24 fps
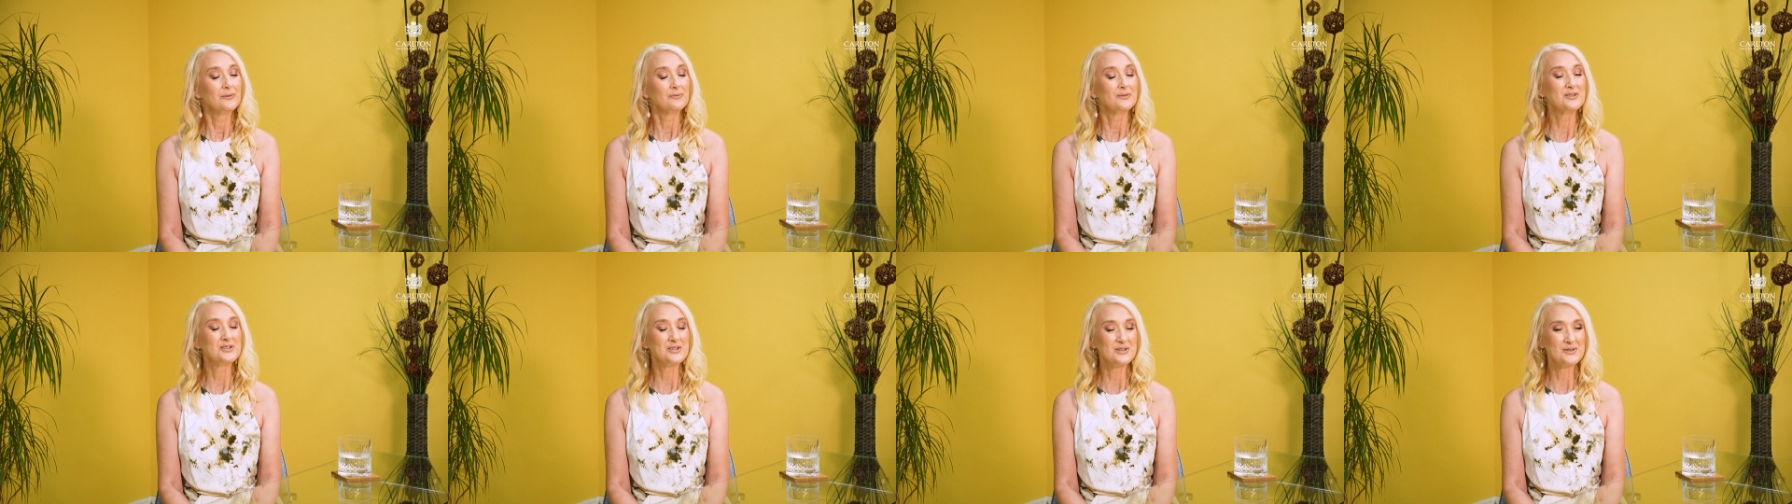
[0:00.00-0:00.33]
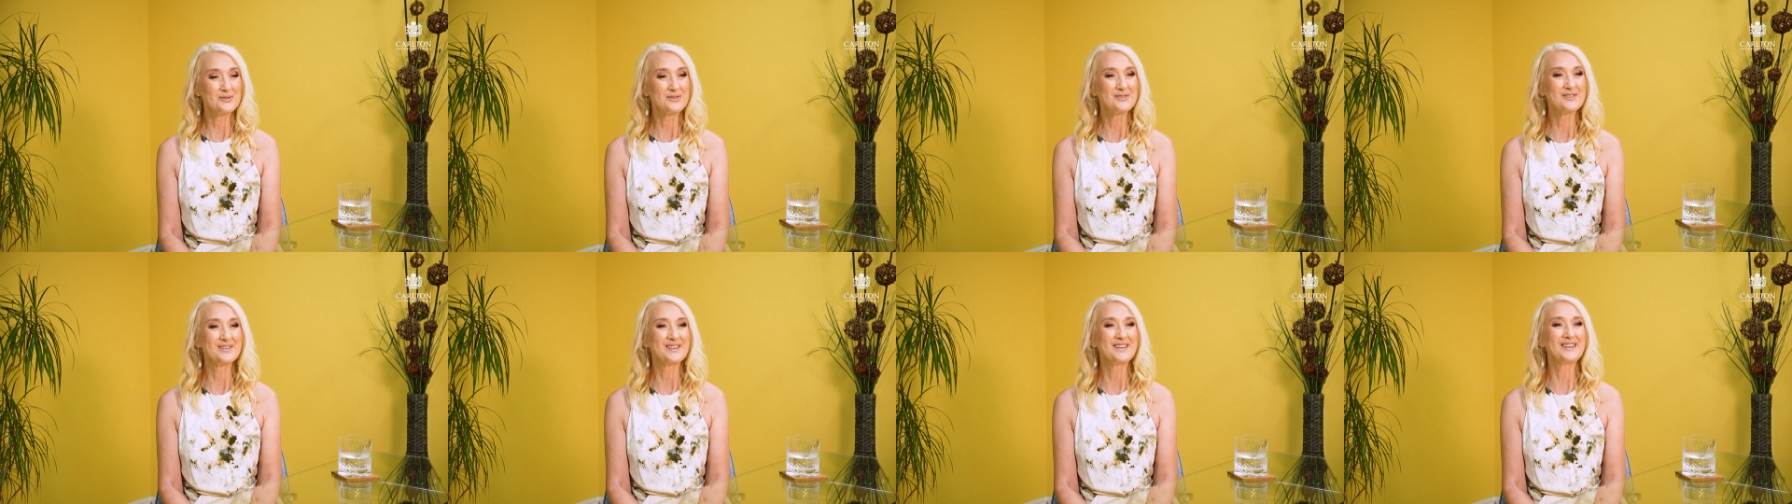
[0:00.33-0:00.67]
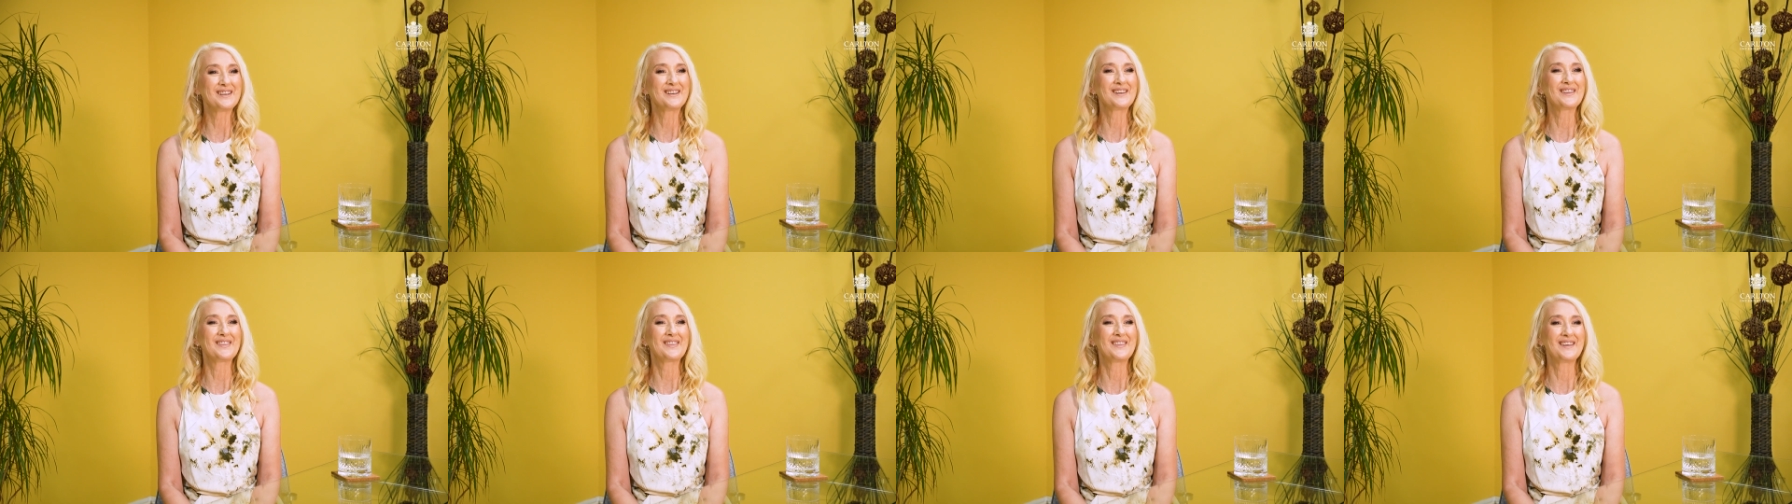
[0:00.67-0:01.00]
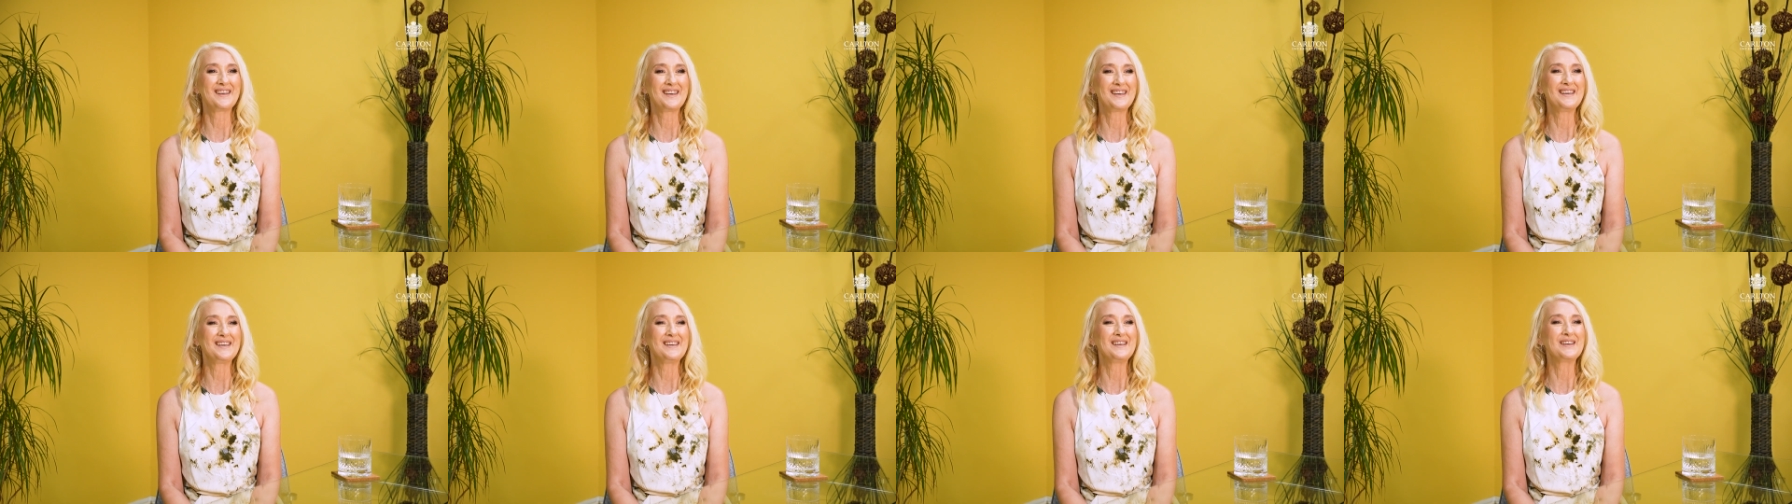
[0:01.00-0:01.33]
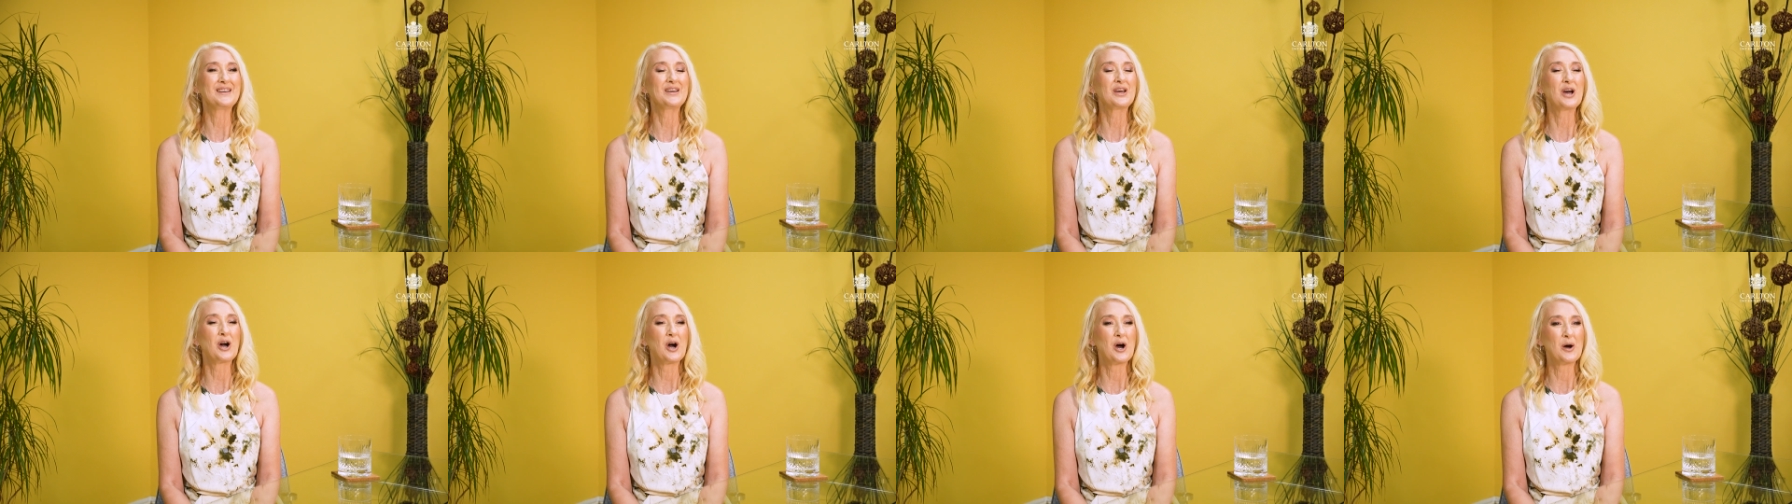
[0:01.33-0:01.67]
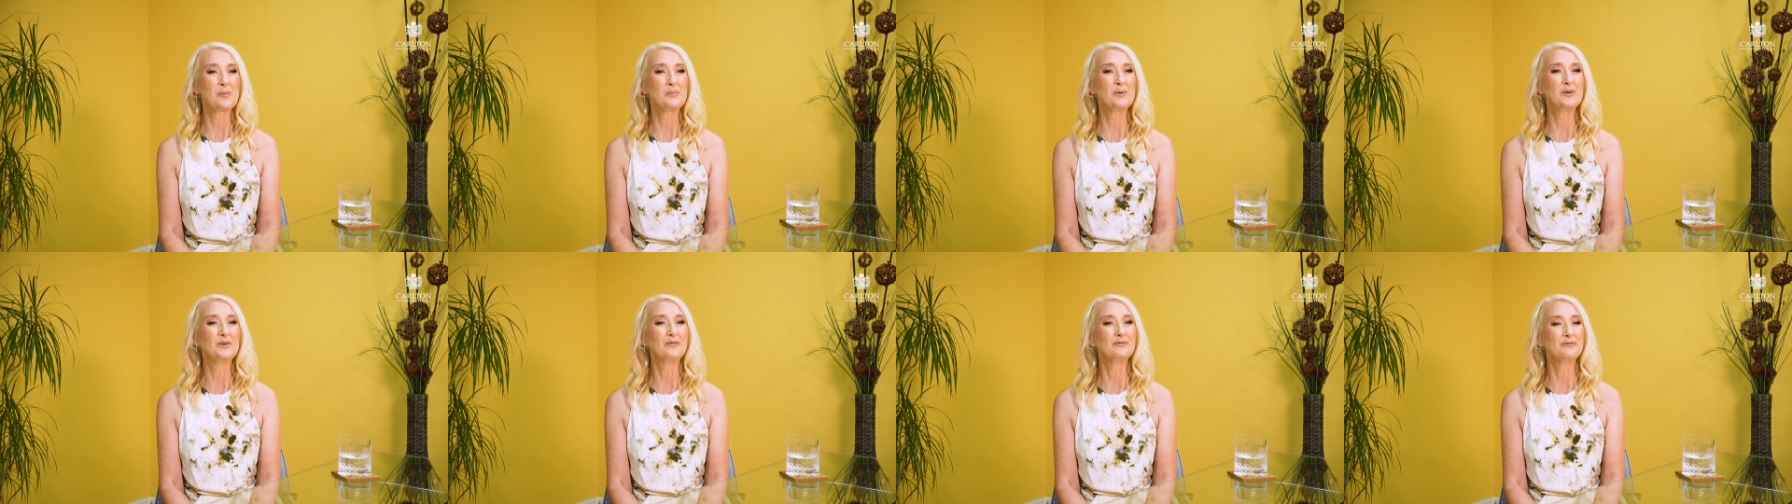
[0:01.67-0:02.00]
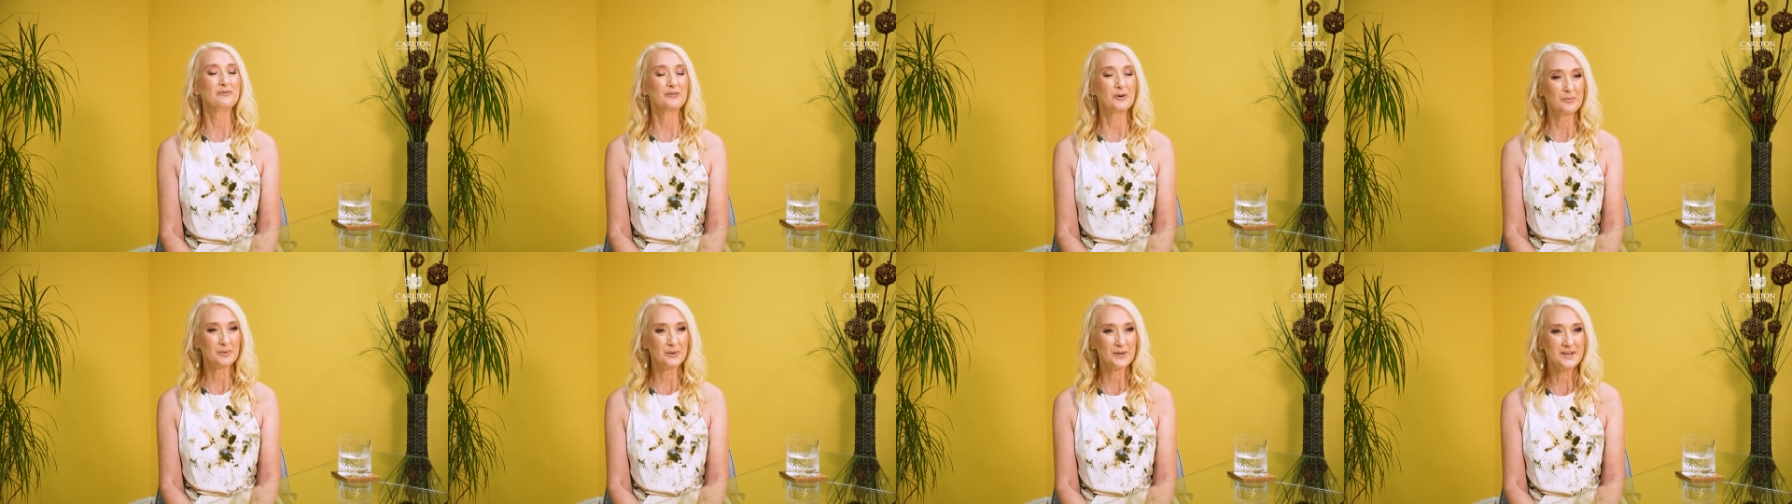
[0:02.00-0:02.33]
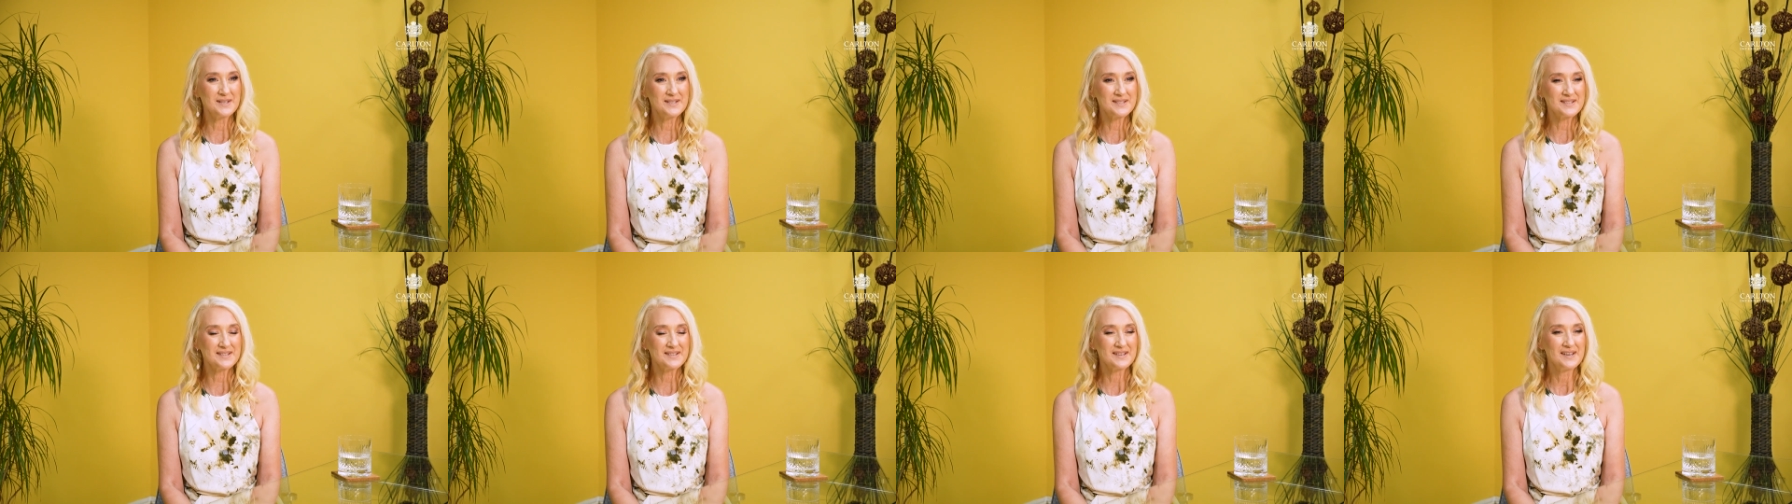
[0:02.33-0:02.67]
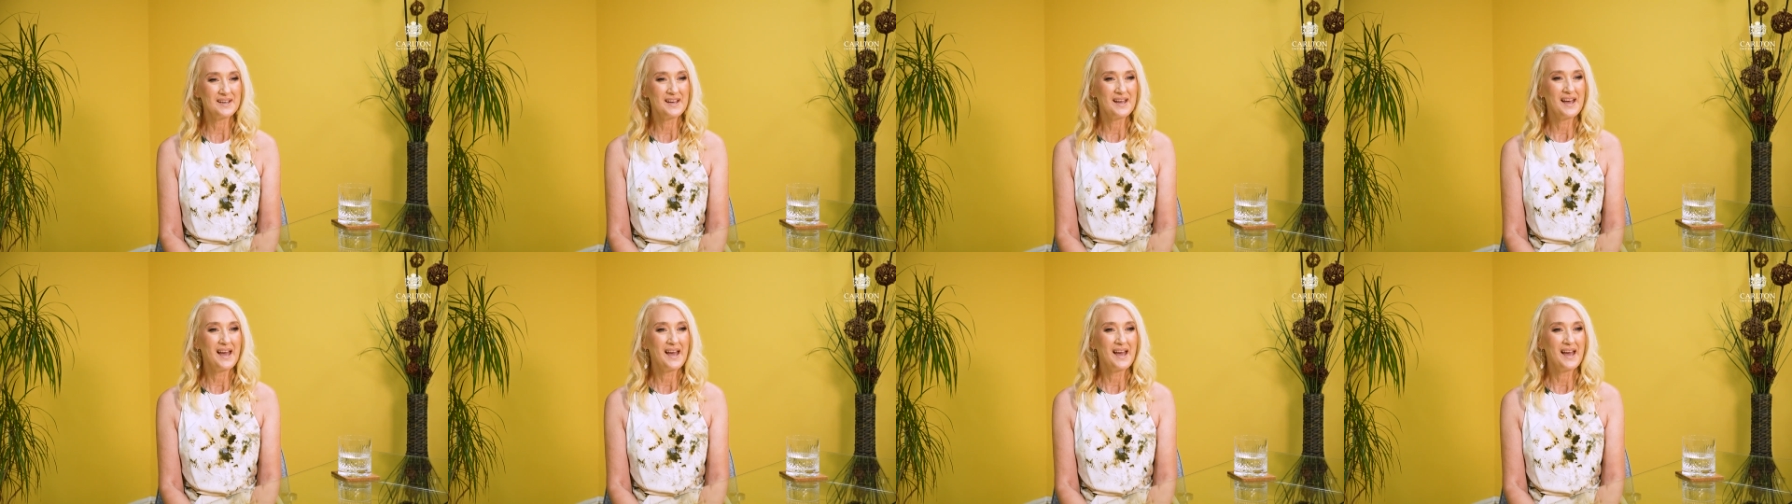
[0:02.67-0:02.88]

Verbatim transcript: reducing the carbon footprint